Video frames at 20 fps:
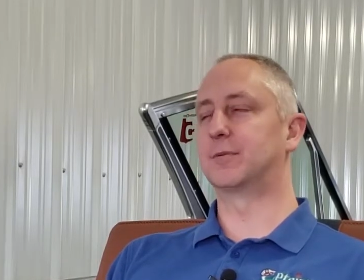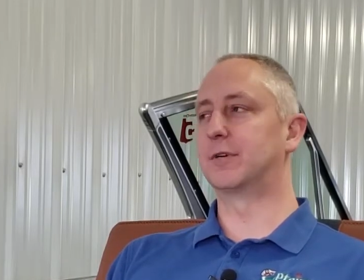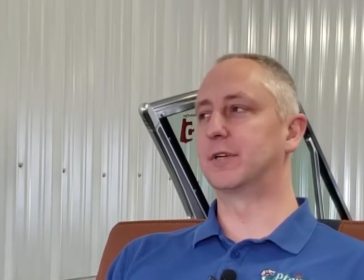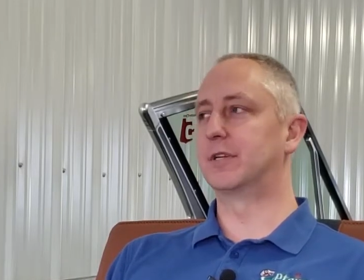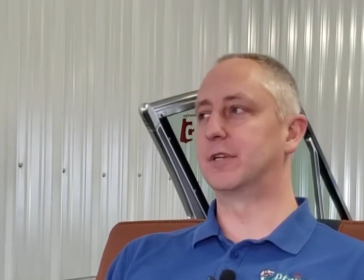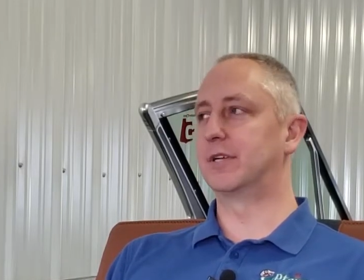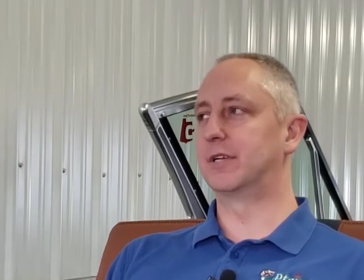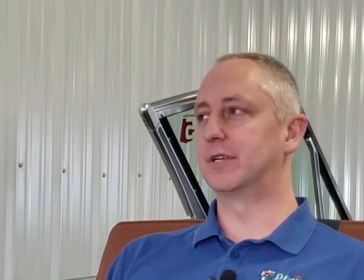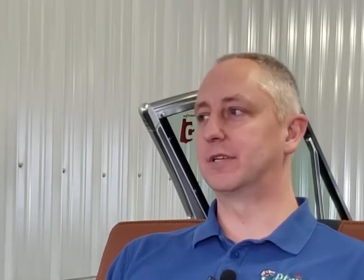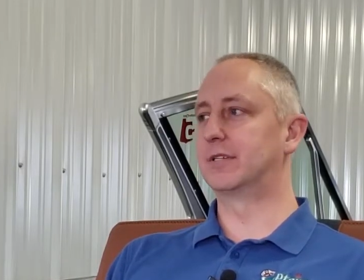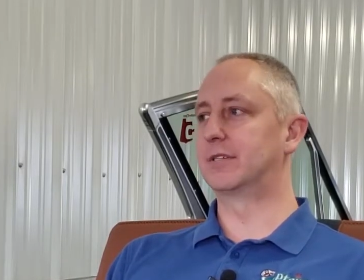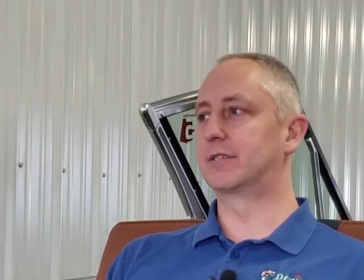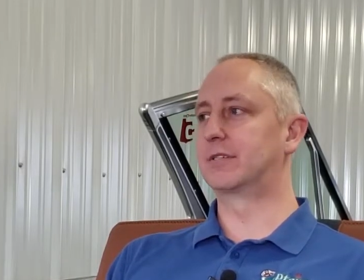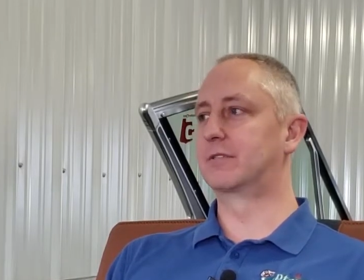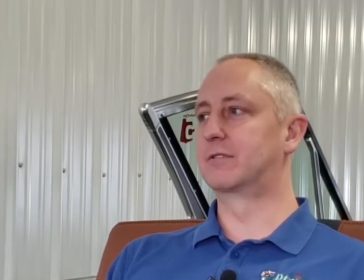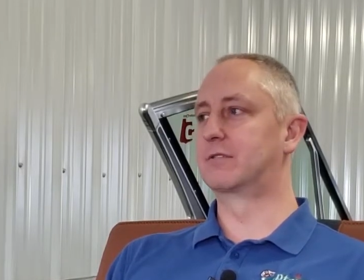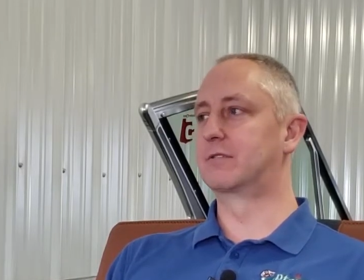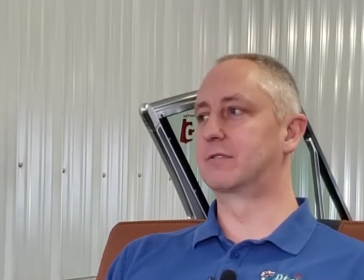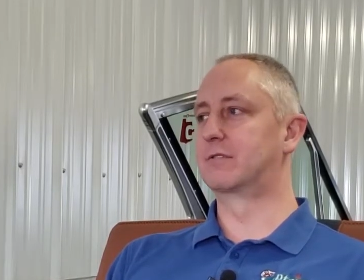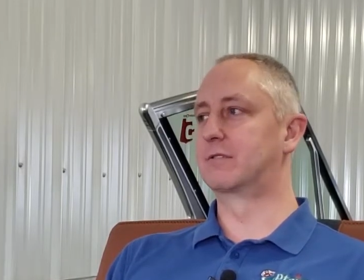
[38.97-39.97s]
Marine is
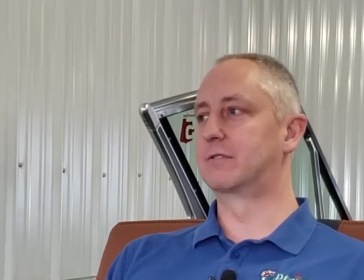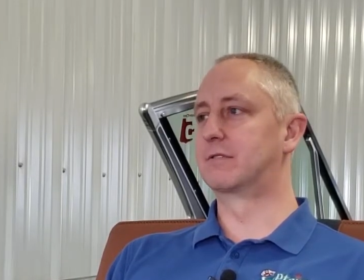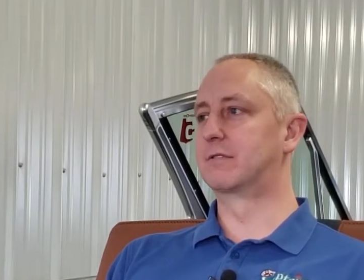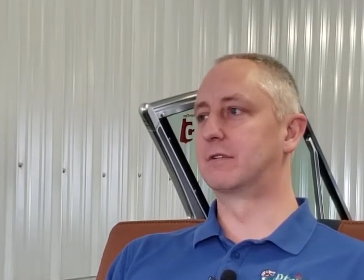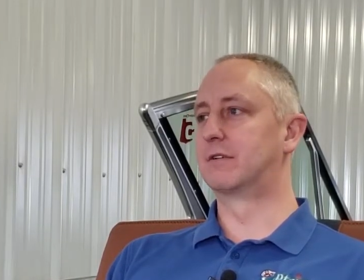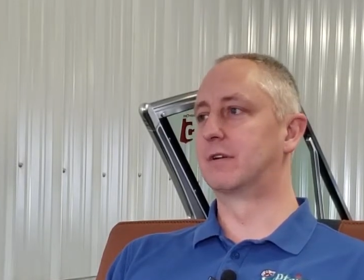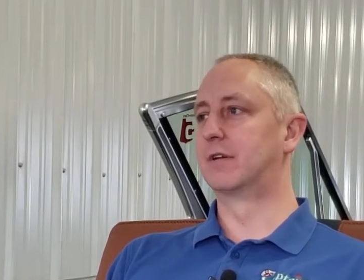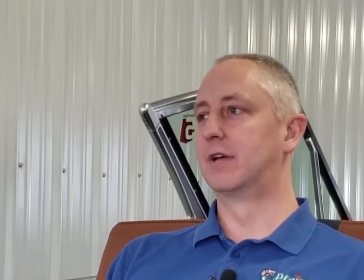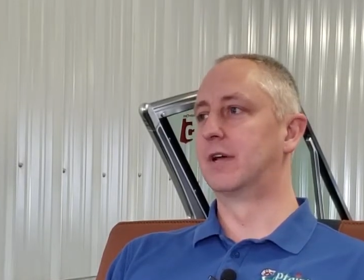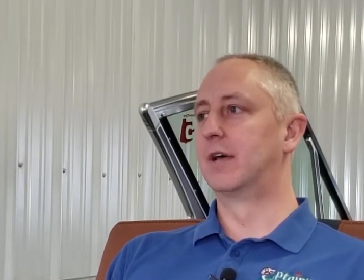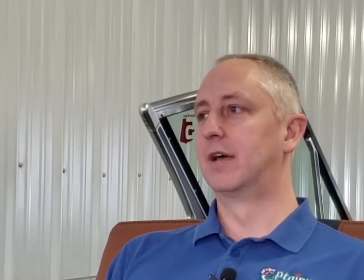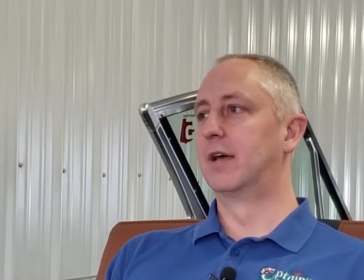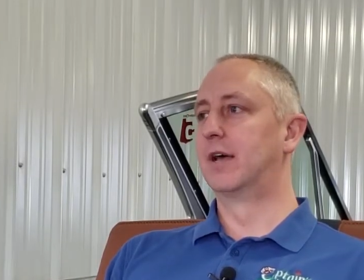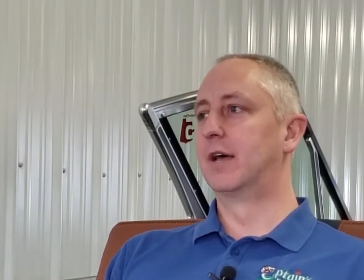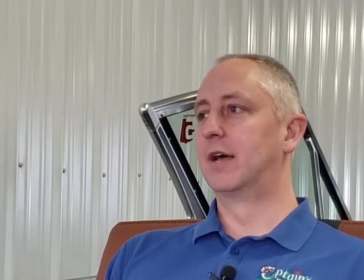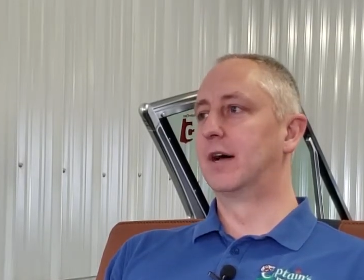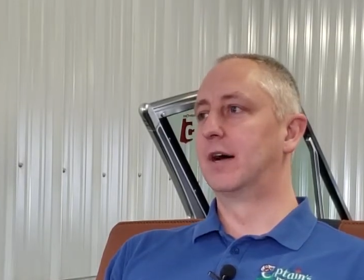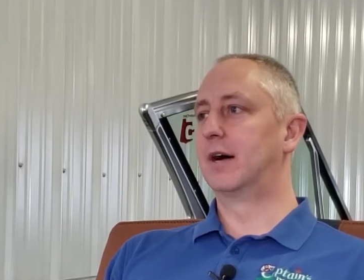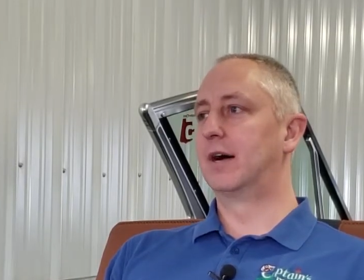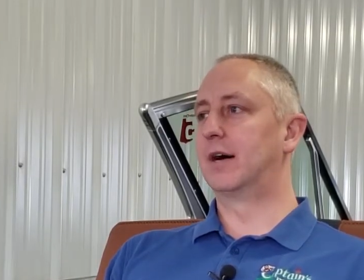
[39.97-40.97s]

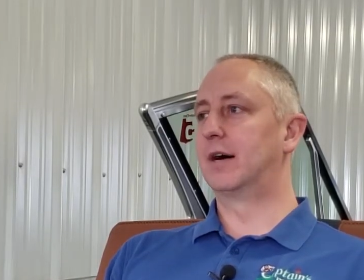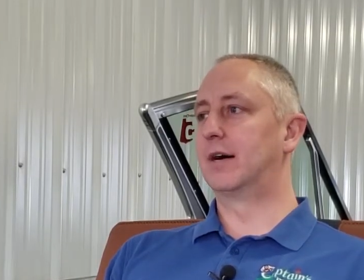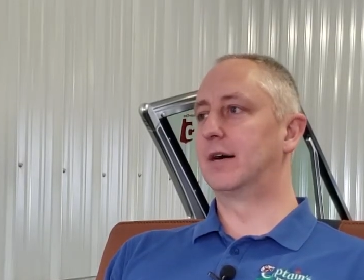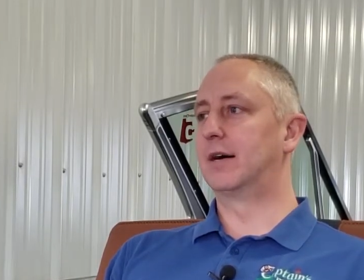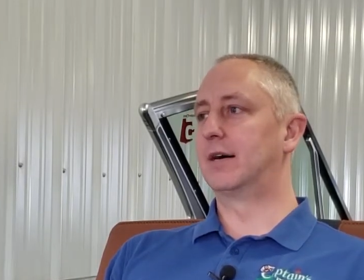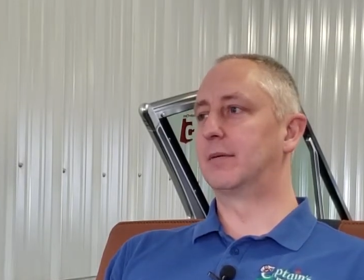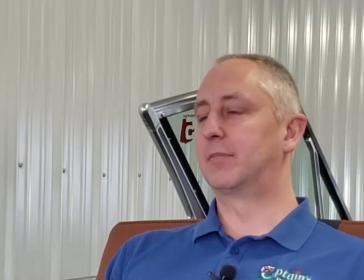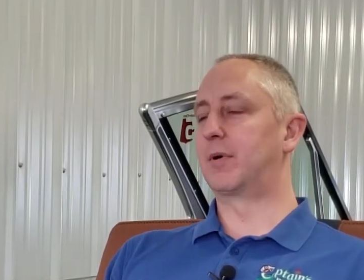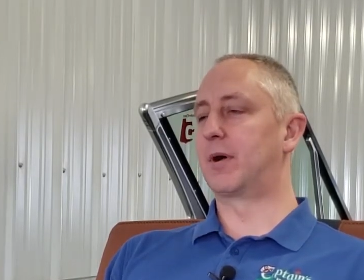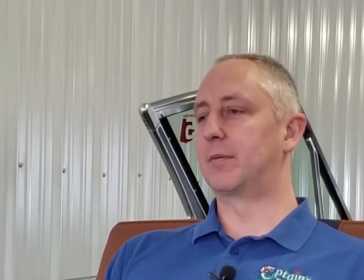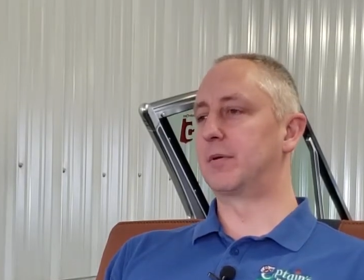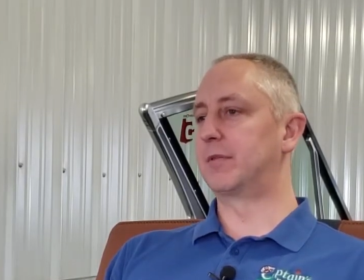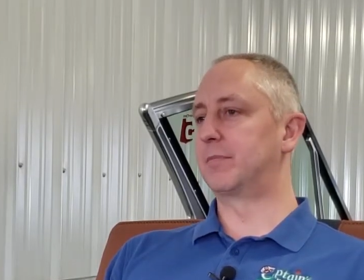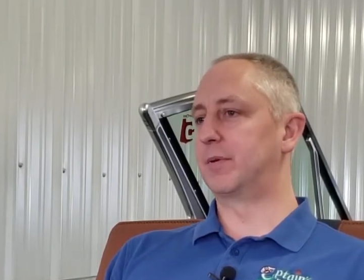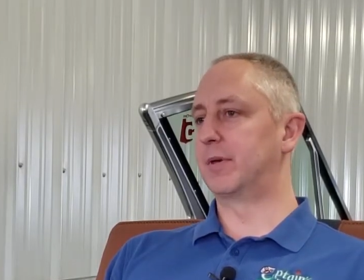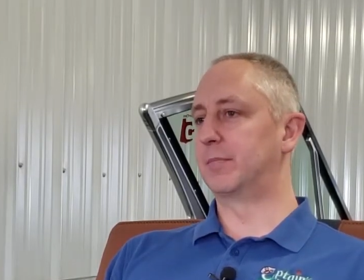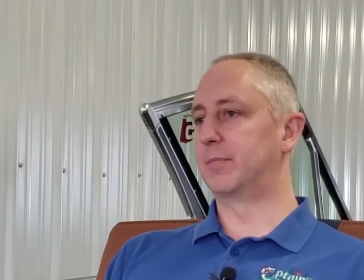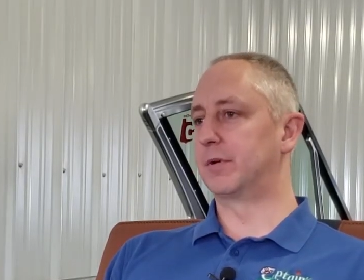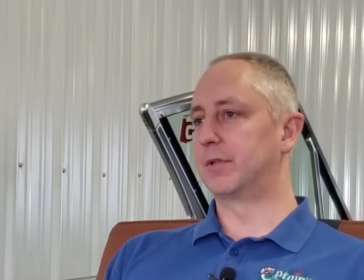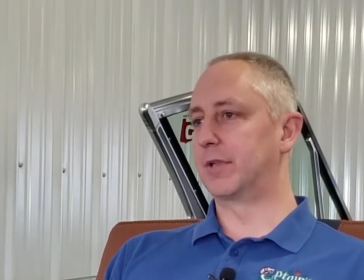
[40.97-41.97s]
uh, probably the
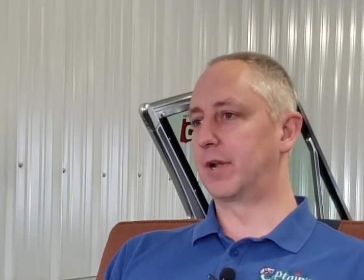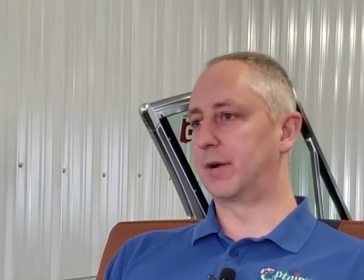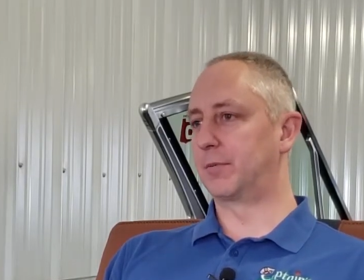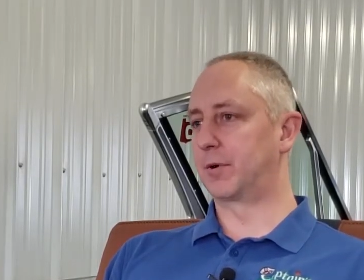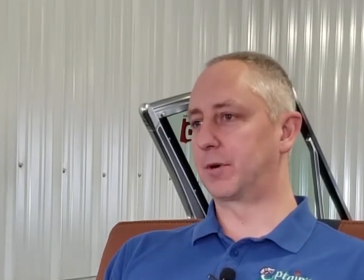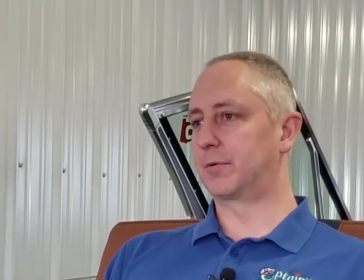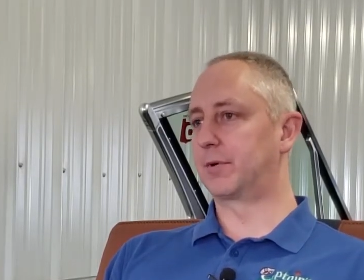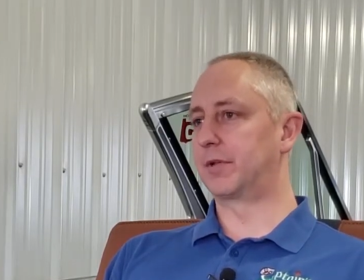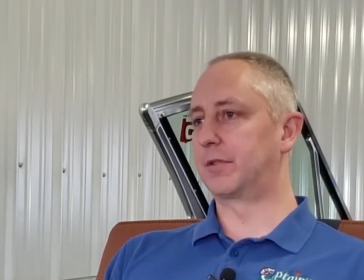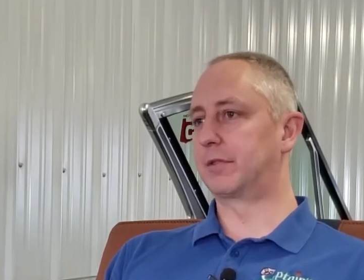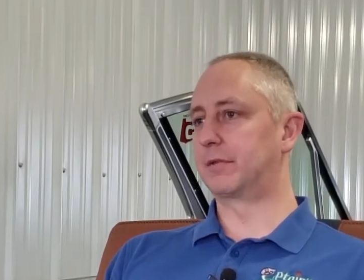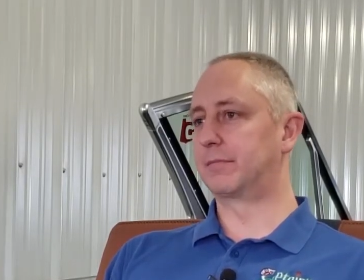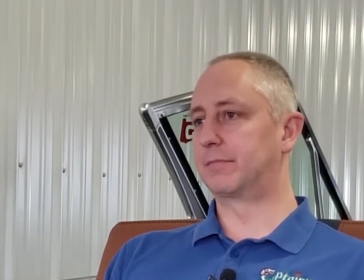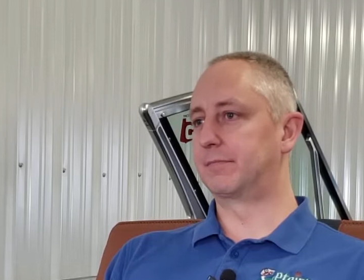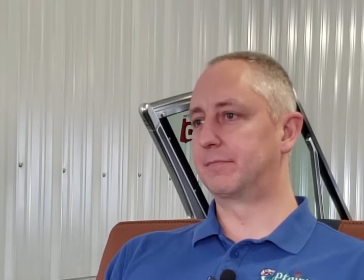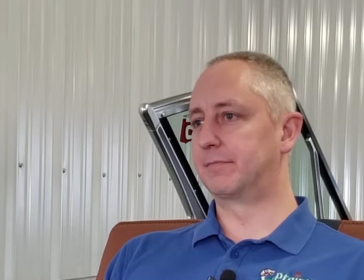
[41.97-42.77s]
people that I work with.